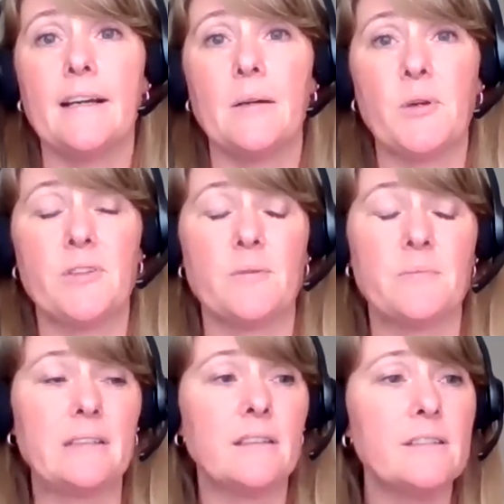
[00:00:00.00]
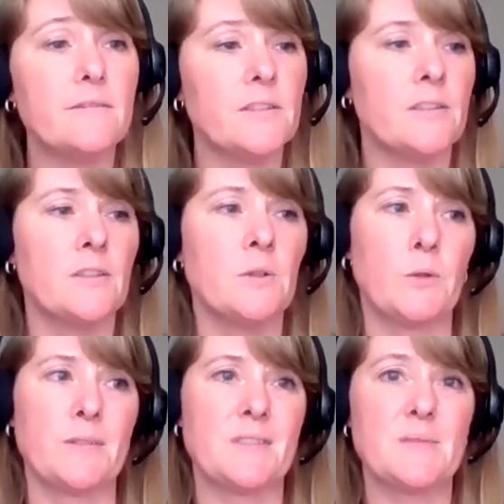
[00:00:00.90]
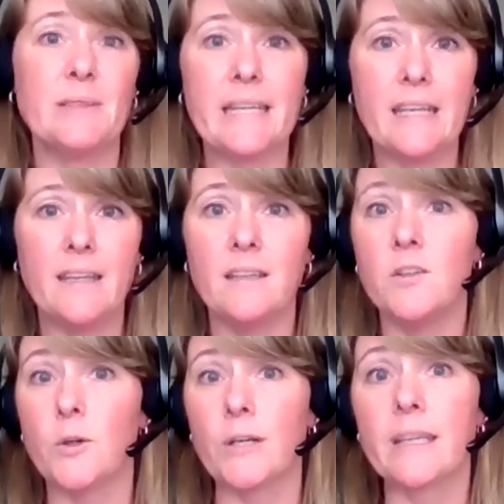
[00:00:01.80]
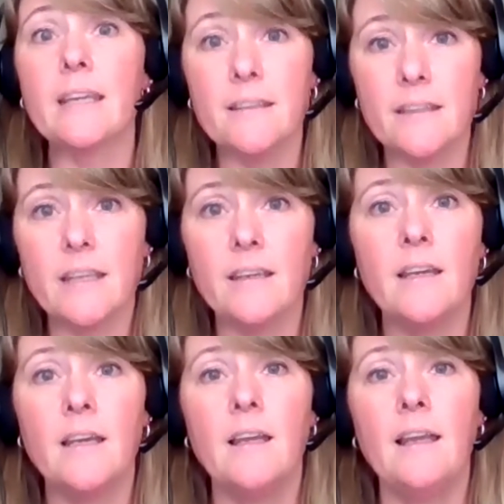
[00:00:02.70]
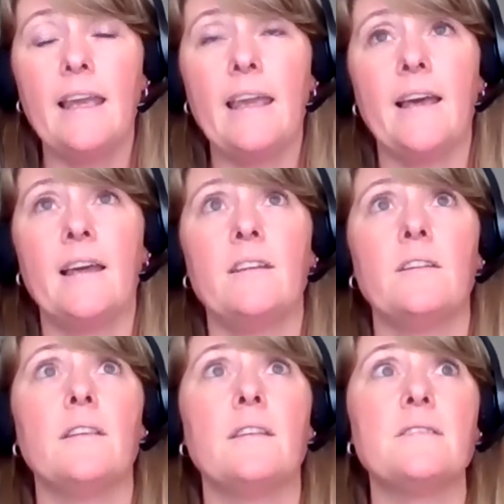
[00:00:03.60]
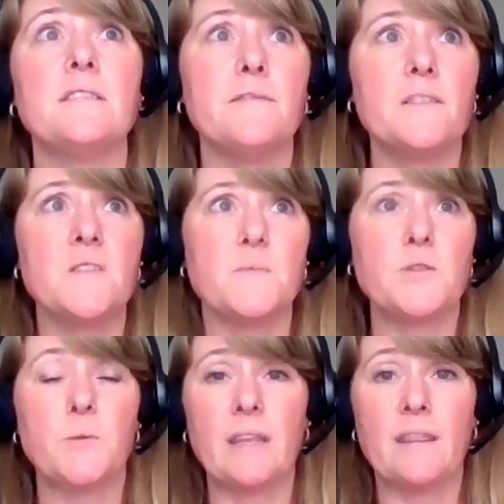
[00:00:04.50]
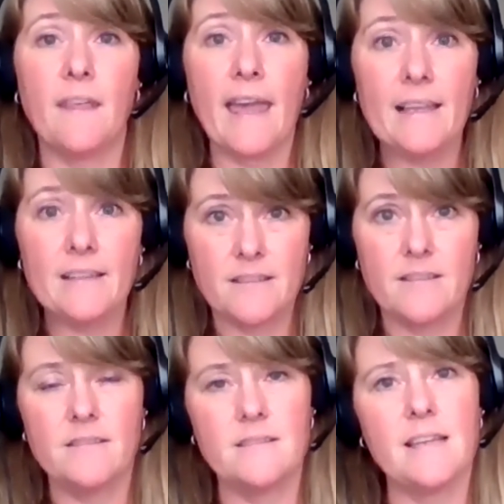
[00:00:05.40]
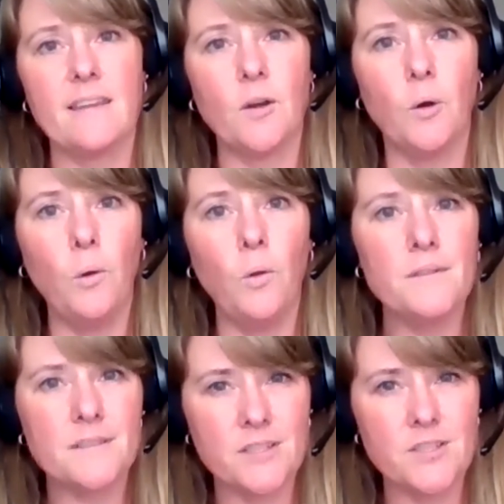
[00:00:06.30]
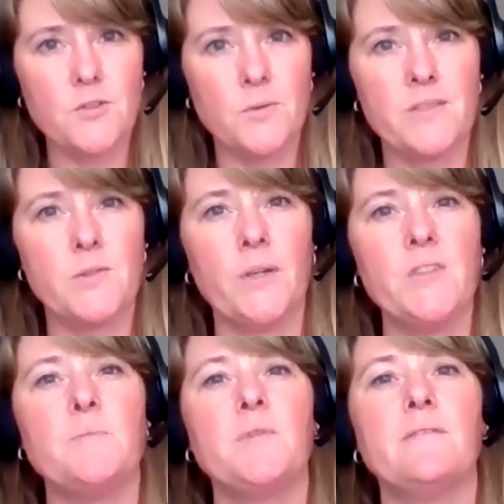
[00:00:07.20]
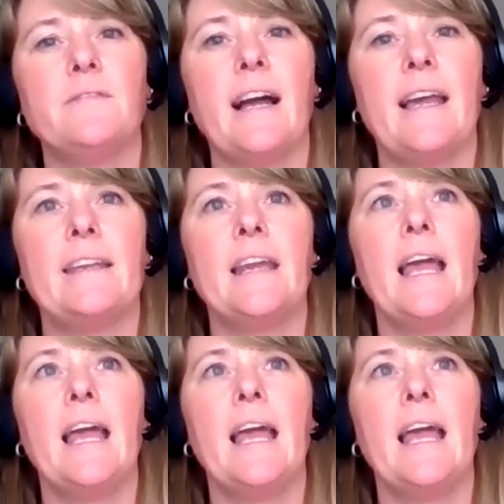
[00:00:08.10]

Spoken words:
whether it be liver or spleen or kidney. And the difference between that is that the whole tissue is going to provide